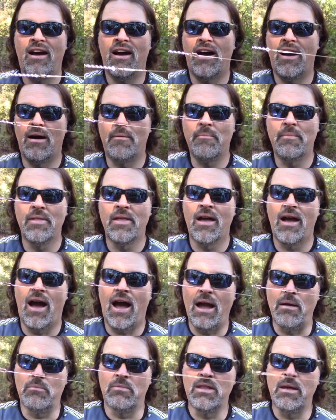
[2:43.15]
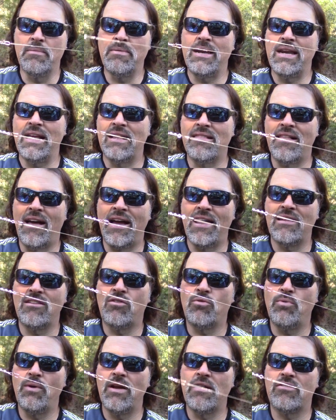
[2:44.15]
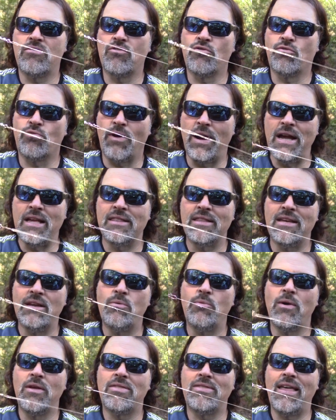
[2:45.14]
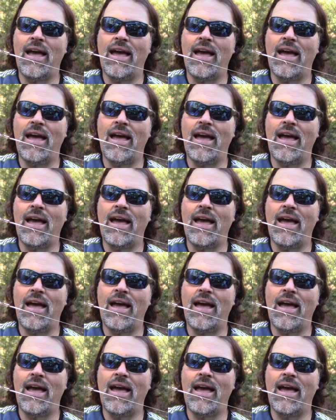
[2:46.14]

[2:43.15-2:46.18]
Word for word: Um, I'm limiting line twist greatly with